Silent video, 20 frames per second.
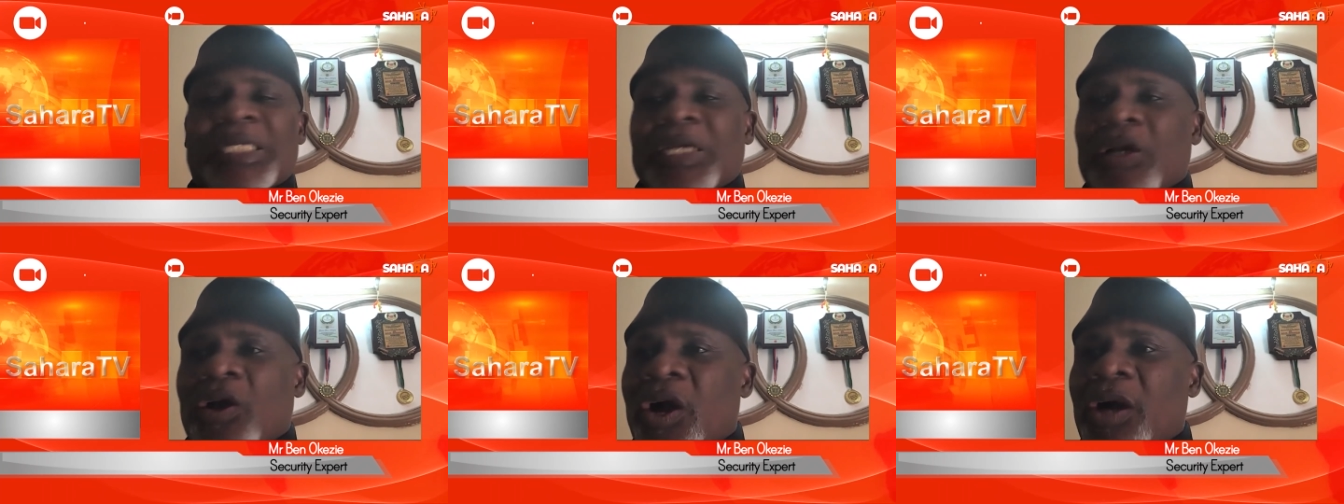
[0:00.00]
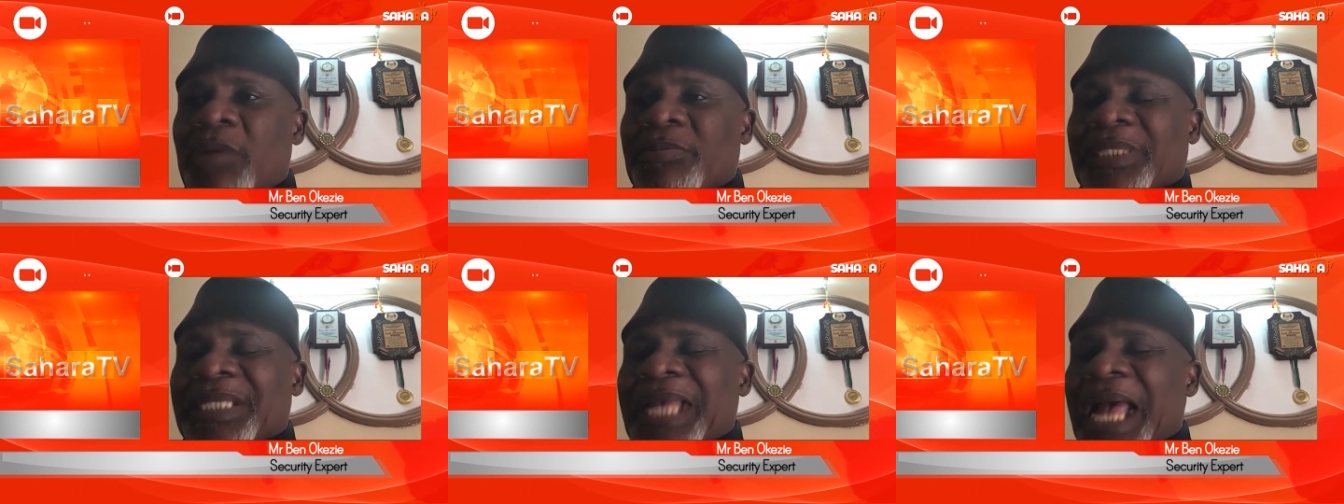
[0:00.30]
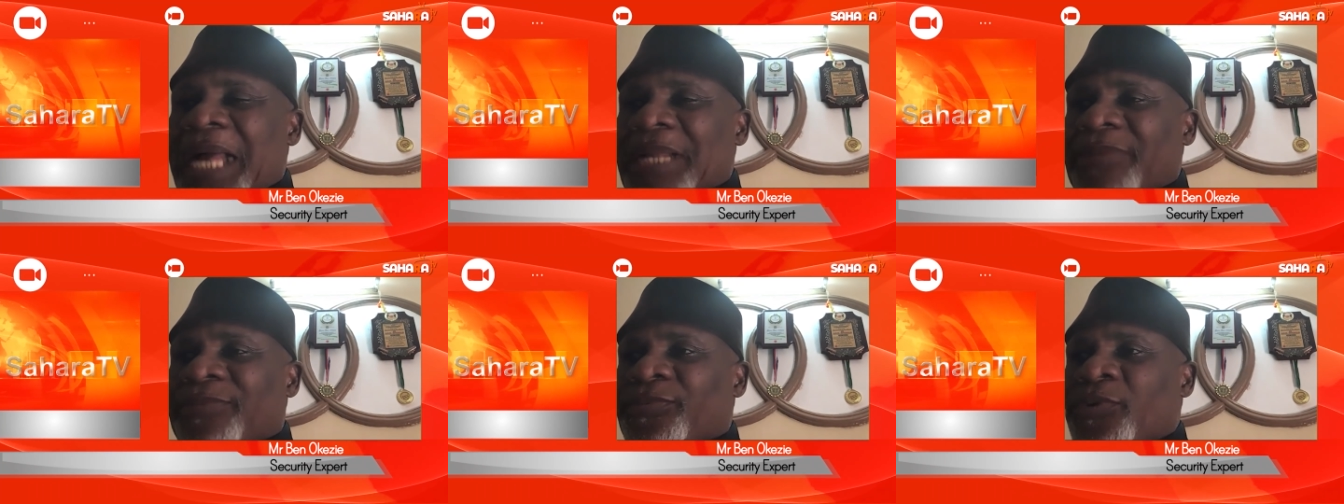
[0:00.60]
every time
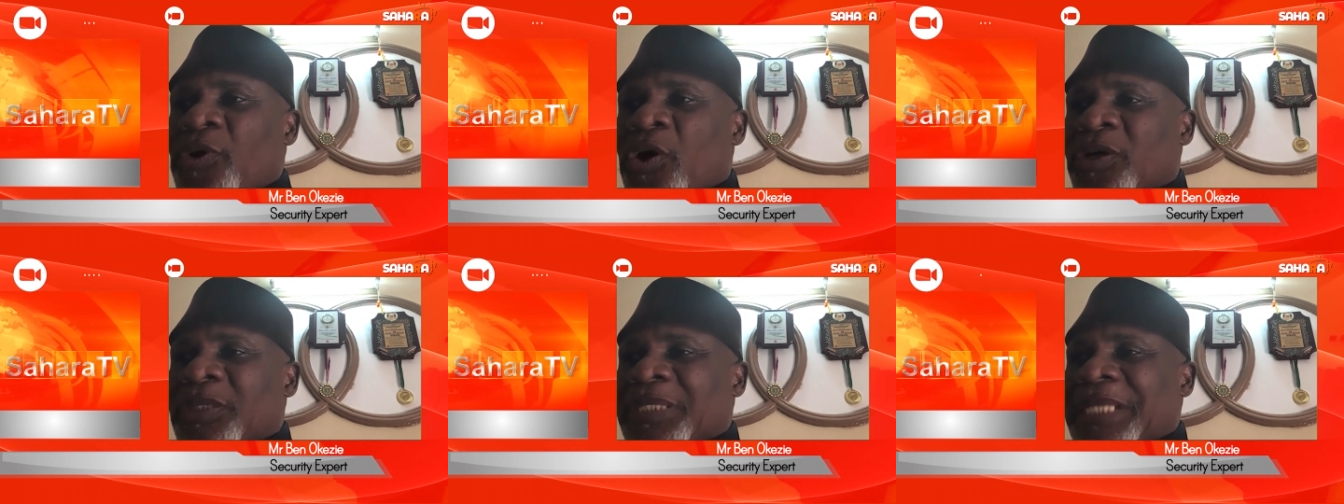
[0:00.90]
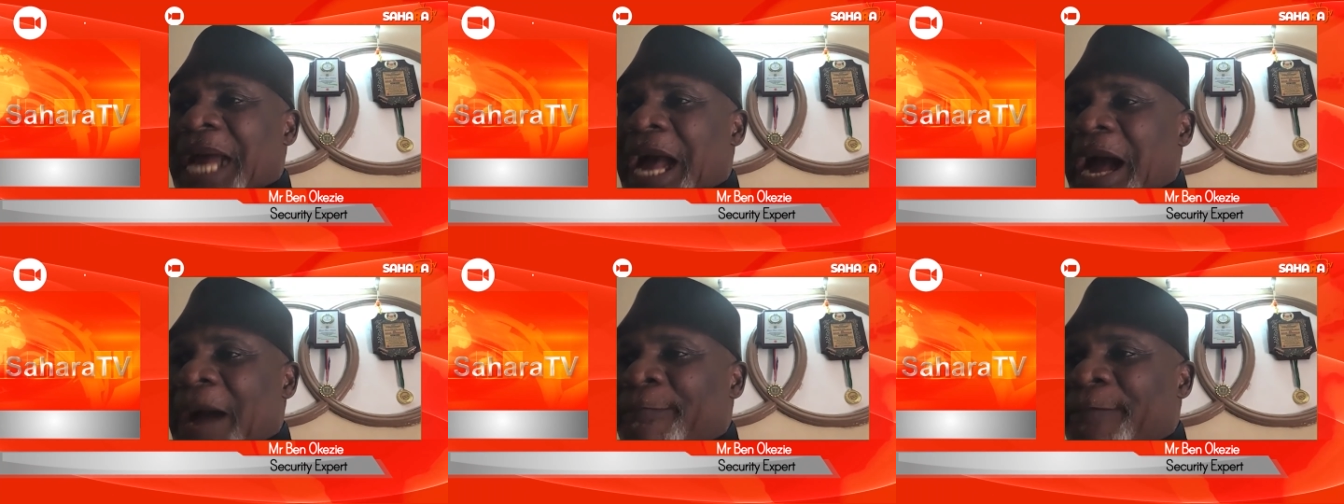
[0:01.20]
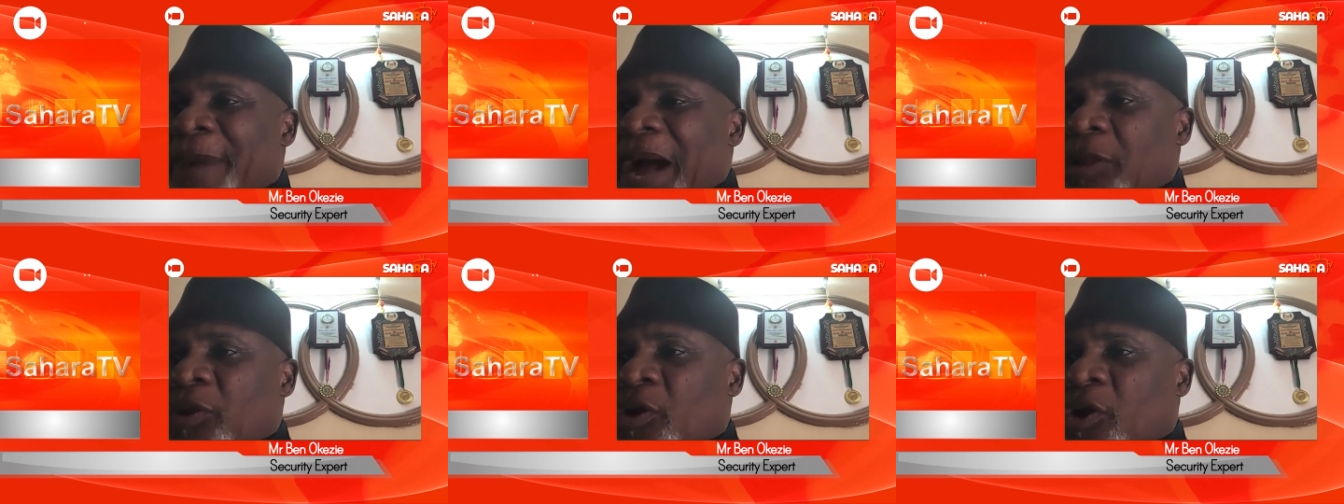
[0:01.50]
she comes out on
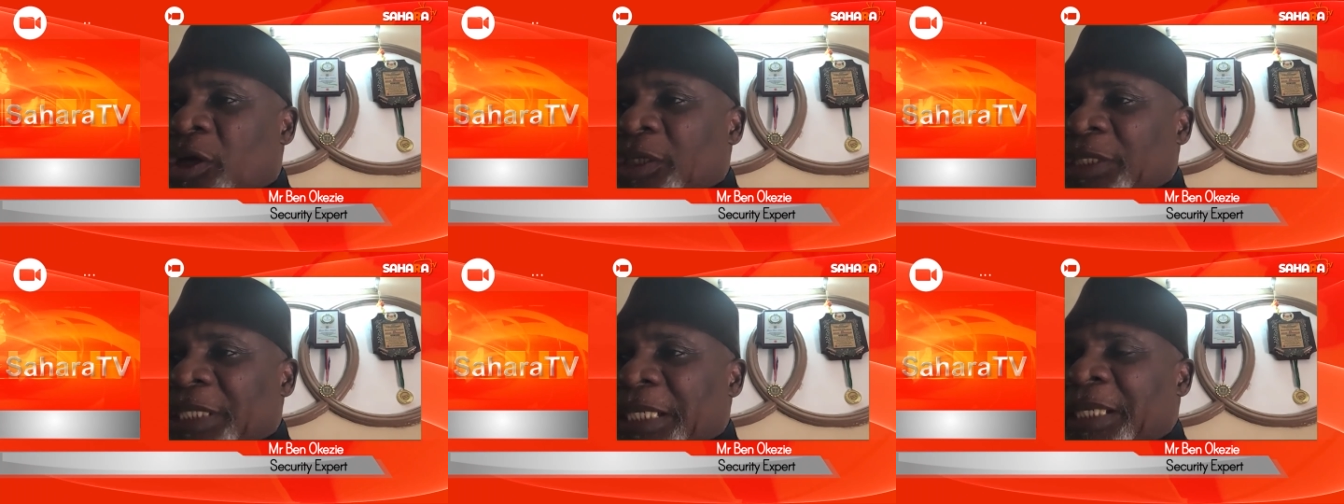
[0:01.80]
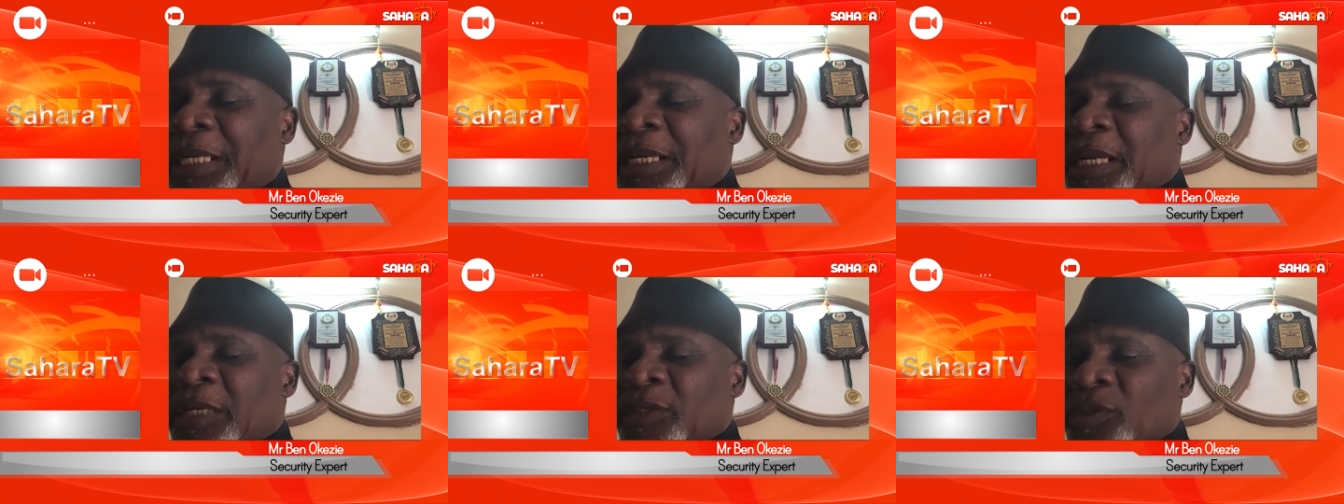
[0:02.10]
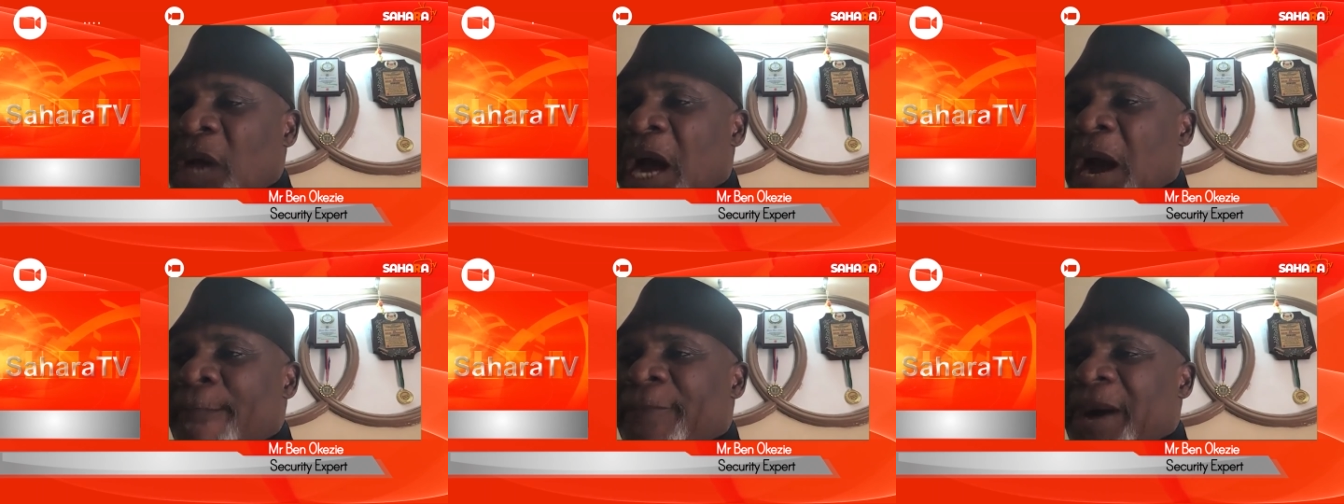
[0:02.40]
her balcony,
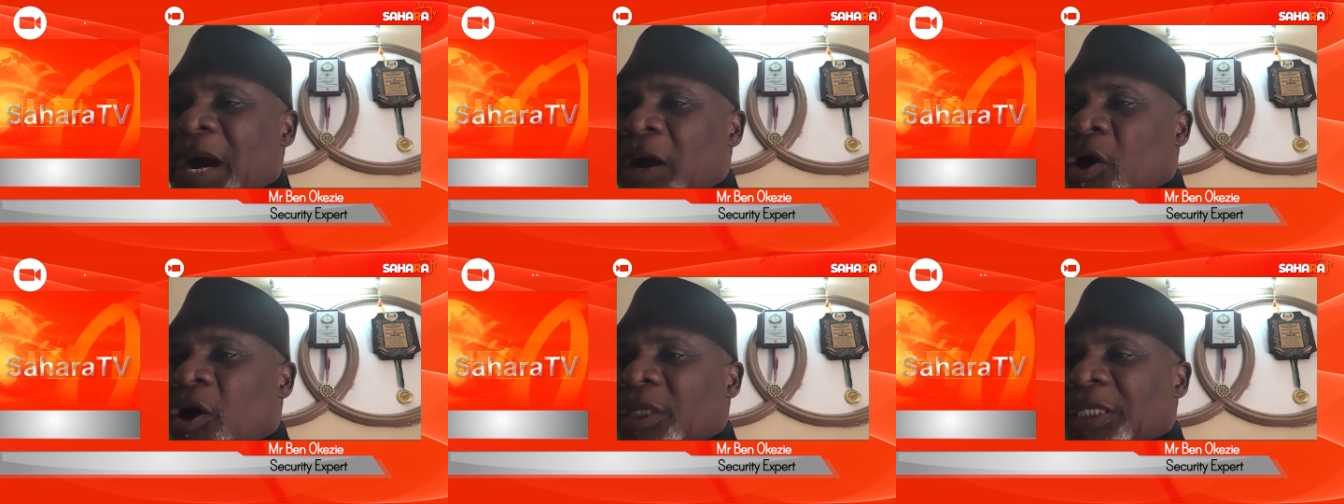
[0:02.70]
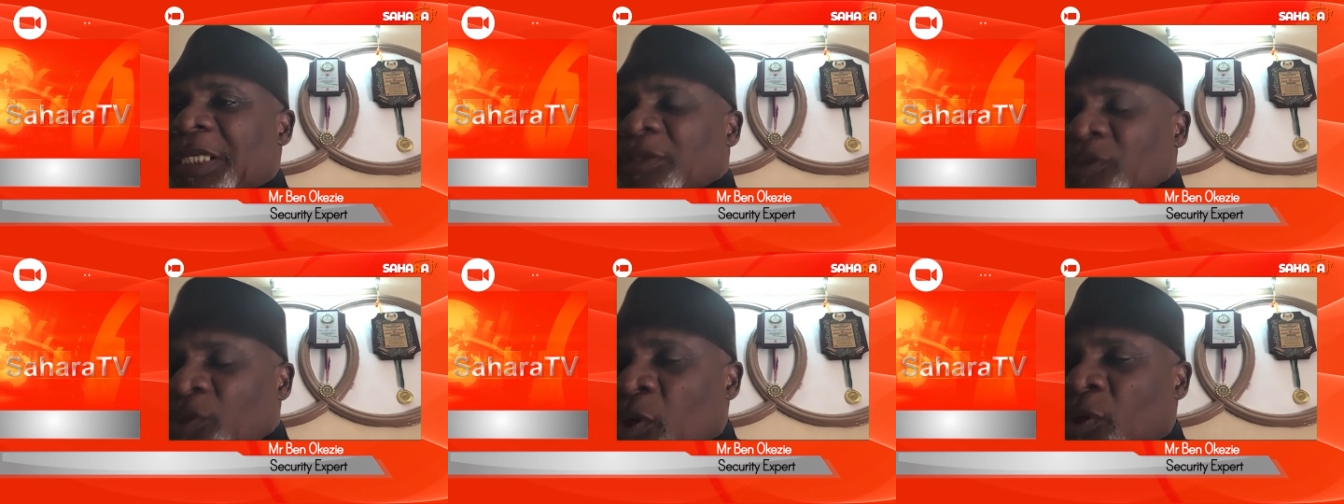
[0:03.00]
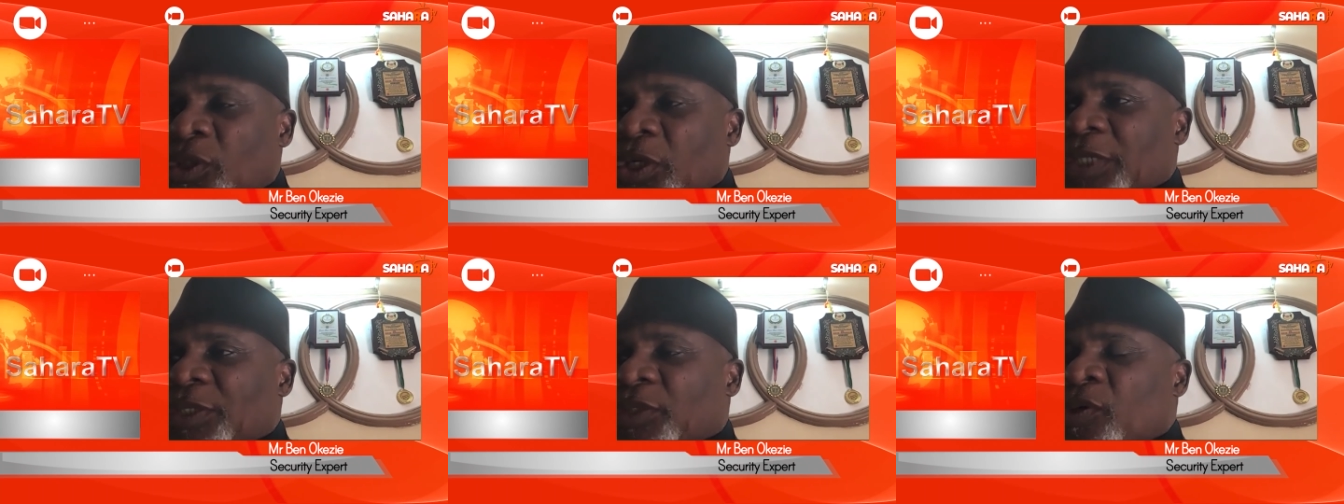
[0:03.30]
her balcony to
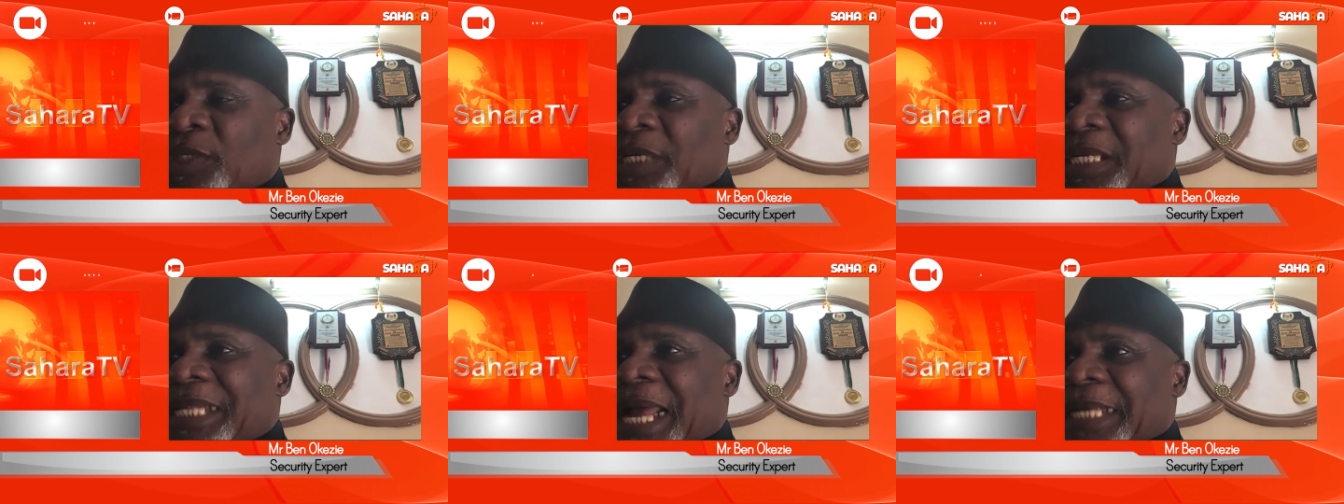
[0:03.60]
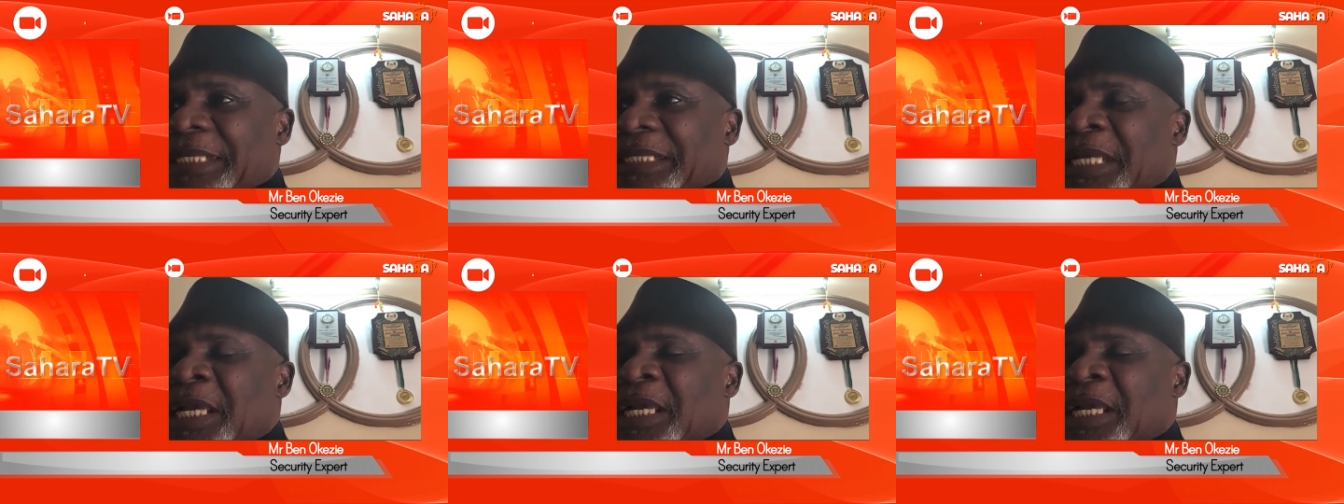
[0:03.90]
just to relax.